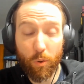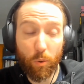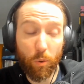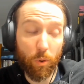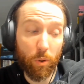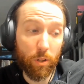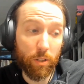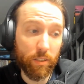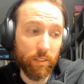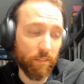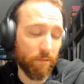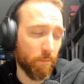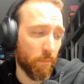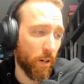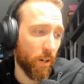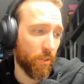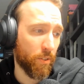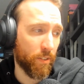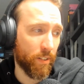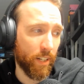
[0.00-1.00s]
Or if
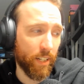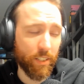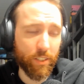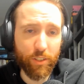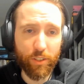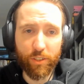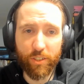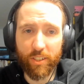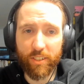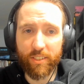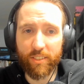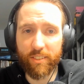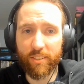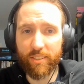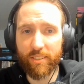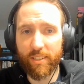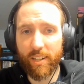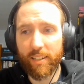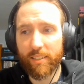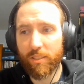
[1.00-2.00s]
Mother Nature just
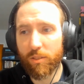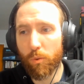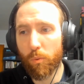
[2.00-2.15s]
decides